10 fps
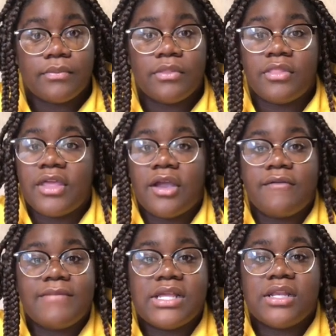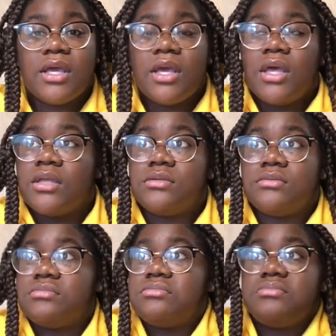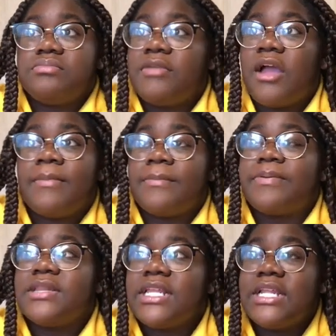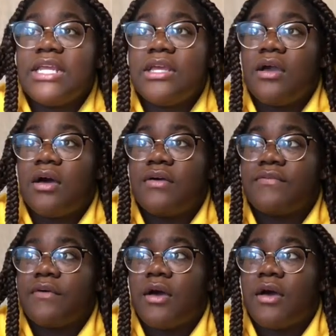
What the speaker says: There have been plenty of